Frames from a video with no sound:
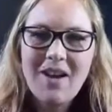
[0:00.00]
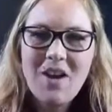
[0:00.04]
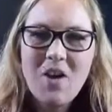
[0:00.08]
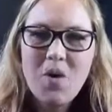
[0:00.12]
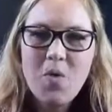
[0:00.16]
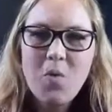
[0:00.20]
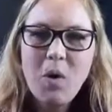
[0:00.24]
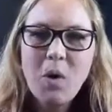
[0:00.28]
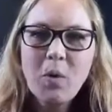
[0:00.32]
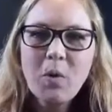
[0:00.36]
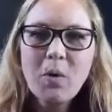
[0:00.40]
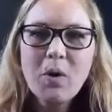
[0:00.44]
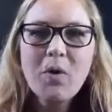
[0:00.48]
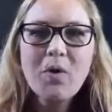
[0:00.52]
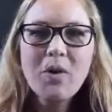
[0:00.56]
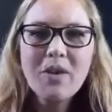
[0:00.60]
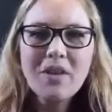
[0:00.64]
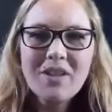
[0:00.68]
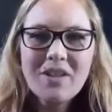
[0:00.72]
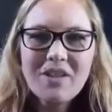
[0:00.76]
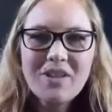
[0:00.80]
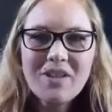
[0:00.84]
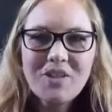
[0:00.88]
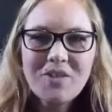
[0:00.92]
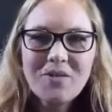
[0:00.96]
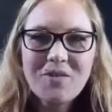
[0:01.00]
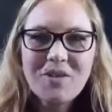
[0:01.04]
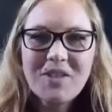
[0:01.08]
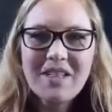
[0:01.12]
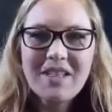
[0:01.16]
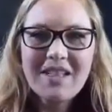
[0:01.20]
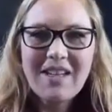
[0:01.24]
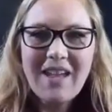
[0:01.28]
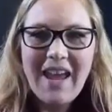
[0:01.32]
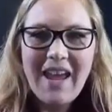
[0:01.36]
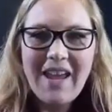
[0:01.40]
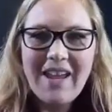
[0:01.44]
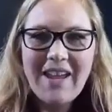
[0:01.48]
What we're going to do
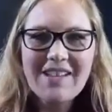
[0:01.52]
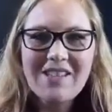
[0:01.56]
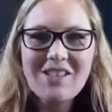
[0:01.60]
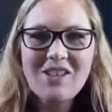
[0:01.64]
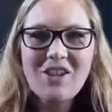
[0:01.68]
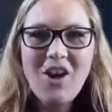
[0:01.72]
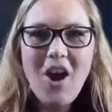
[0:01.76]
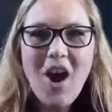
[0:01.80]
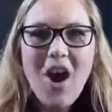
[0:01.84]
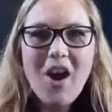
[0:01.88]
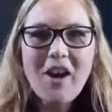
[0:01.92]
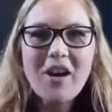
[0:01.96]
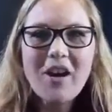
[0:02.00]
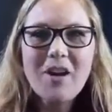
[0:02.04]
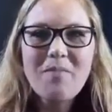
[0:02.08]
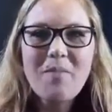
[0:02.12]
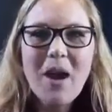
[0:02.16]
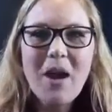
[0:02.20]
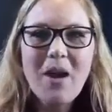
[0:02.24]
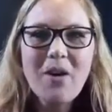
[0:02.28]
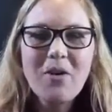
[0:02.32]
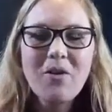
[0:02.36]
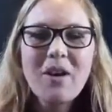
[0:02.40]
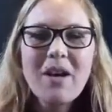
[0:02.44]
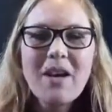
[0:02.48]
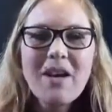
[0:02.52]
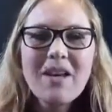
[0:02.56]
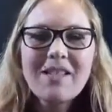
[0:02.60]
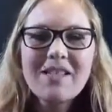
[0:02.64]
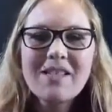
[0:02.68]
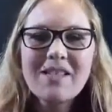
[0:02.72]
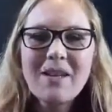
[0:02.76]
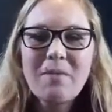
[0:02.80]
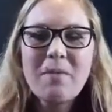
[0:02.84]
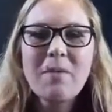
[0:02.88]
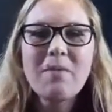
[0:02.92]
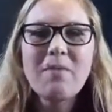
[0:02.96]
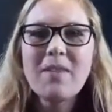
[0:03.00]
today is talk about
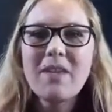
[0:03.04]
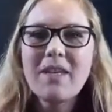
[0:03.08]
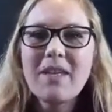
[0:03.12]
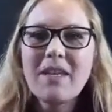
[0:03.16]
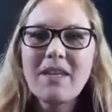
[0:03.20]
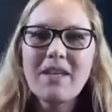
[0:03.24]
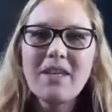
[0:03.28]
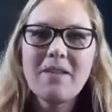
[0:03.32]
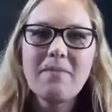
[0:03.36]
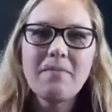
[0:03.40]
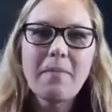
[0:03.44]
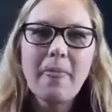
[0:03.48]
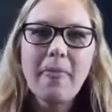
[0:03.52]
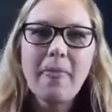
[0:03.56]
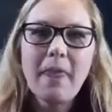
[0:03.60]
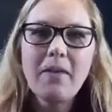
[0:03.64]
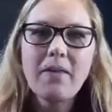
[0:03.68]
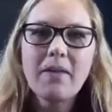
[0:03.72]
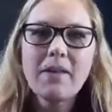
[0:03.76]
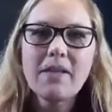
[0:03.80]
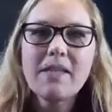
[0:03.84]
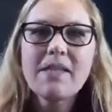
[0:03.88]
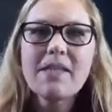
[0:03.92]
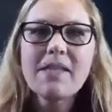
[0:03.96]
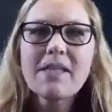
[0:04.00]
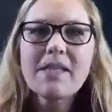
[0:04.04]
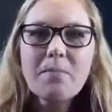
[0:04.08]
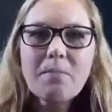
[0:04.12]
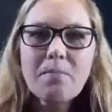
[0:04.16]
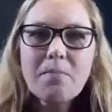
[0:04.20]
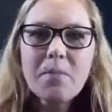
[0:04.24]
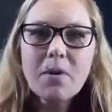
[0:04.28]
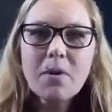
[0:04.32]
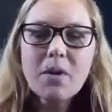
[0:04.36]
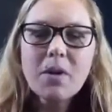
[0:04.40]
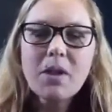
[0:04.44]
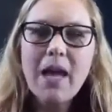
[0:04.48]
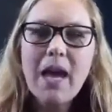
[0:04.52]
some of the
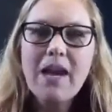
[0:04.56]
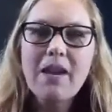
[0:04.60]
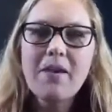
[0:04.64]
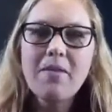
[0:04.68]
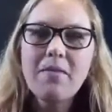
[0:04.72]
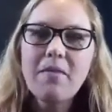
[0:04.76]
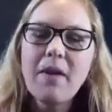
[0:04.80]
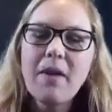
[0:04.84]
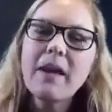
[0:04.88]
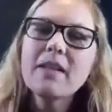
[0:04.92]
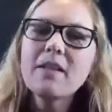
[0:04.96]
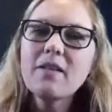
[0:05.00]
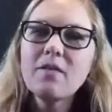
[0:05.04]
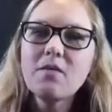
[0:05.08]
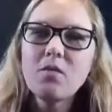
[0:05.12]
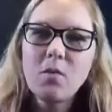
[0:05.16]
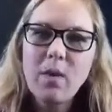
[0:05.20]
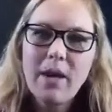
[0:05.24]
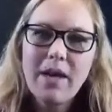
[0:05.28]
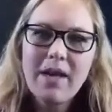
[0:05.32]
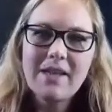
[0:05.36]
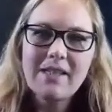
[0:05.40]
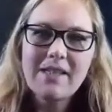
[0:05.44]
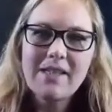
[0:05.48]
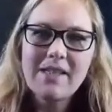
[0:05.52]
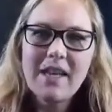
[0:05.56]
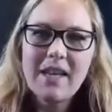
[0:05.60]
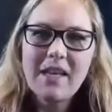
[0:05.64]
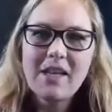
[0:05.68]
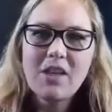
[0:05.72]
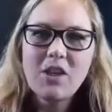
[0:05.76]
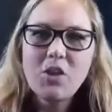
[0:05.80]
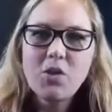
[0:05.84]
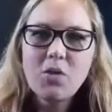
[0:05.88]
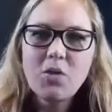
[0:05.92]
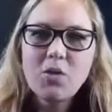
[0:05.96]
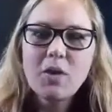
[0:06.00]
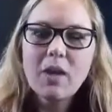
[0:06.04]
simple and effective ways that
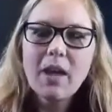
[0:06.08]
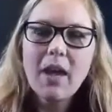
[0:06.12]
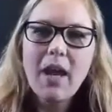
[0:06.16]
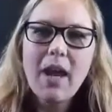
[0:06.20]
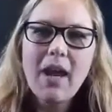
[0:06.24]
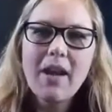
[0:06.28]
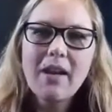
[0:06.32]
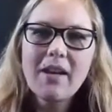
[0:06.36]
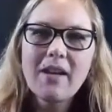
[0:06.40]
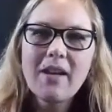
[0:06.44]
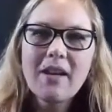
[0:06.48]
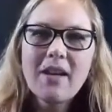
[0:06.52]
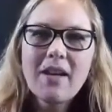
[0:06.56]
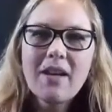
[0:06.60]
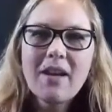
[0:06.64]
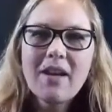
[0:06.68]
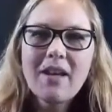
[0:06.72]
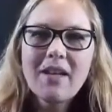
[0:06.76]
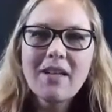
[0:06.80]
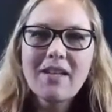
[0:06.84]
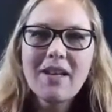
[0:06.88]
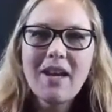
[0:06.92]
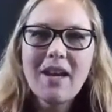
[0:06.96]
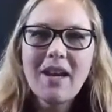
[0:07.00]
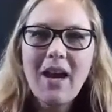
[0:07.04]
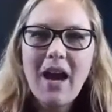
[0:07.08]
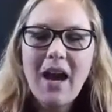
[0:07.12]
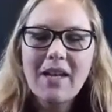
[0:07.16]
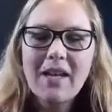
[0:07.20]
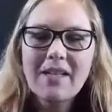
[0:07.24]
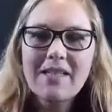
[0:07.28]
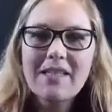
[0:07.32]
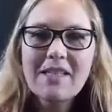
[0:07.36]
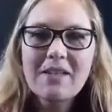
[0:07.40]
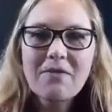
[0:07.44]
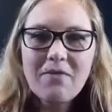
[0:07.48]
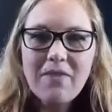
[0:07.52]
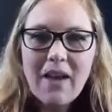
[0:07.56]
you can
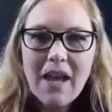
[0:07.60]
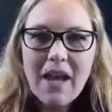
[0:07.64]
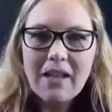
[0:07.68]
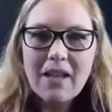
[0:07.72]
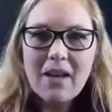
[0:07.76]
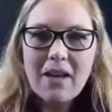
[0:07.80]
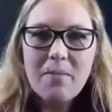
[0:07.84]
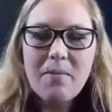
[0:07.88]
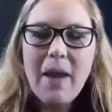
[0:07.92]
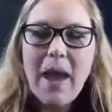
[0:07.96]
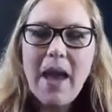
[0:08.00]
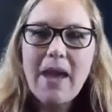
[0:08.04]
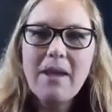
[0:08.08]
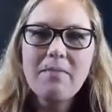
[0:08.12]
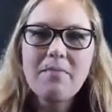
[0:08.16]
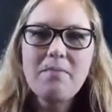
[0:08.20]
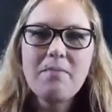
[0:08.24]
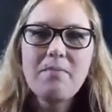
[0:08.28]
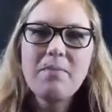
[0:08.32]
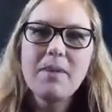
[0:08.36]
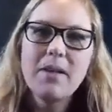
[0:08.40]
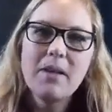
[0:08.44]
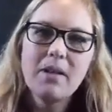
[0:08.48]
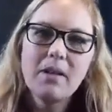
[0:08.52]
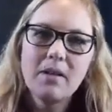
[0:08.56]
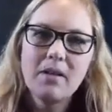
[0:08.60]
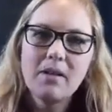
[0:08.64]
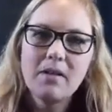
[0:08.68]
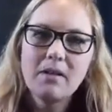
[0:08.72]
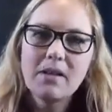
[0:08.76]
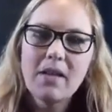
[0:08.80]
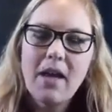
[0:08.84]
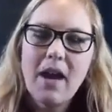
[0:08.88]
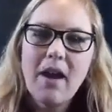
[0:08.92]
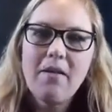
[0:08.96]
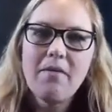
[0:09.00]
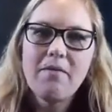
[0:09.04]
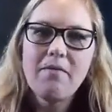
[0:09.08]
develop and build
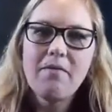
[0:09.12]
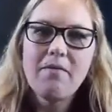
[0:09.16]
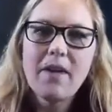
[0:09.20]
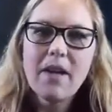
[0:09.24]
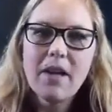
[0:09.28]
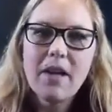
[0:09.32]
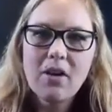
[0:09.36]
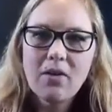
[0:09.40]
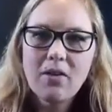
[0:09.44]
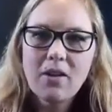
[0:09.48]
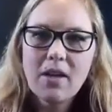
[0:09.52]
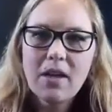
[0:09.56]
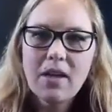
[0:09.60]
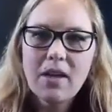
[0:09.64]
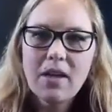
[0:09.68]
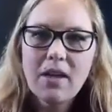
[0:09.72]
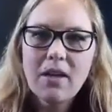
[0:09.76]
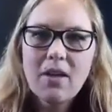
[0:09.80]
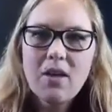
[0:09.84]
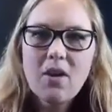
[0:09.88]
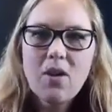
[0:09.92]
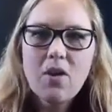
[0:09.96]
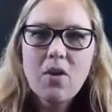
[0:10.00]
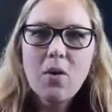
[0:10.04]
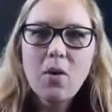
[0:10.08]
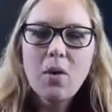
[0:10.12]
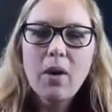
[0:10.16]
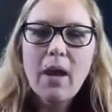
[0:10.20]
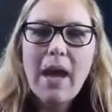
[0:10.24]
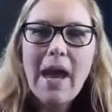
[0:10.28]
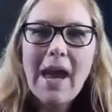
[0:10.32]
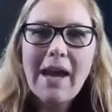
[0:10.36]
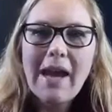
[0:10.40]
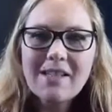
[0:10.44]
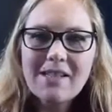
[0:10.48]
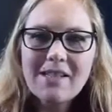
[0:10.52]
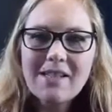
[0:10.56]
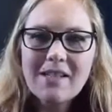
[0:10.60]
a very
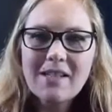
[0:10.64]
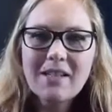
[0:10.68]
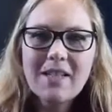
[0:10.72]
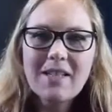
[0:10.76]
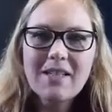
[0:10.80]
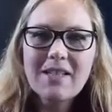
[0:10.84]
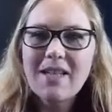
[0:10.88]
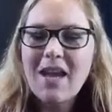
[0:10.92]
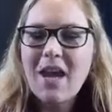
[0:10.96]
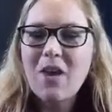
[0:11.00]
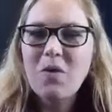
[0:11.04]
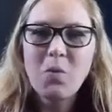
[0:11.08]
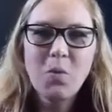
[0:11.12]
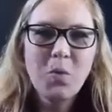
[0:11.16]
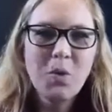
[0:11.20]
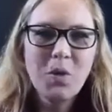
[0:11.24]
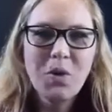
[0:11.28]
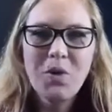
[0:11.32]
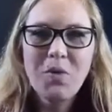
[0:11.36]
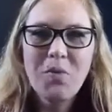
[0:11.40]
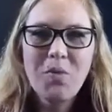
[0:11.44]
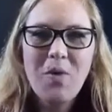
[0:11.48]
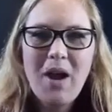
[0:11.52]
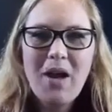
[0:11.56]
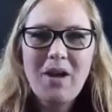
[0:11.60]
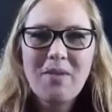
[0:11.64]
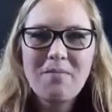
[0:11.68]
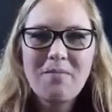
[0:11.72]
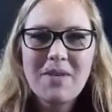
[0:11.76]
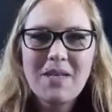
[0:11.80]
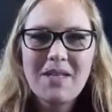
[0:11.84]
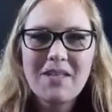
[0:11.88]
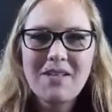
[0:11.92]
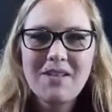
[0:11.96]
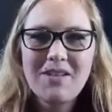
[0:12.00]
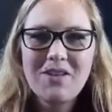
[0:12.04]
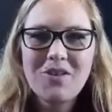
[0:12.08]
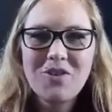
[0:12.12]
excellent and worthwhile
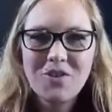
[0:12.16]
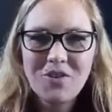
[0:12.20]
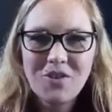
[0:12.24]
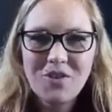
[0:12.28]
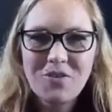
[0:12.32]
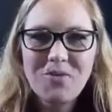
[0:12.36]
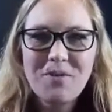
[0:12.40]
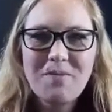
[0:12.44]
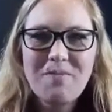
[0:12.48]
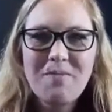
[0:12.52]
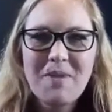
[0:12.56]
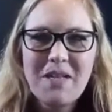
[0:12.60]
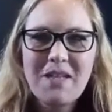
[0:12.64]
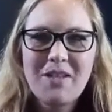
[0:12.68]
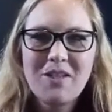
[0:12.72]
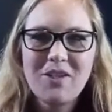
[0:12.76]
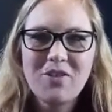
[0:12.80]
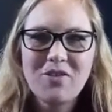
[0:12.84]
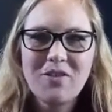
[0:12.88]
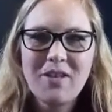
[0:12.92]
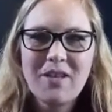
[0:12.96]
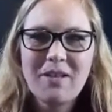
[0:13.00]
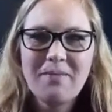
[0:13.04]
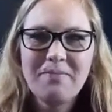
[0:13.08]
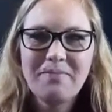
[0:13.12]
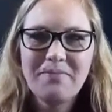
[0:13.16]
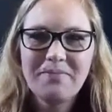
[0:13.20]
nursery ministry.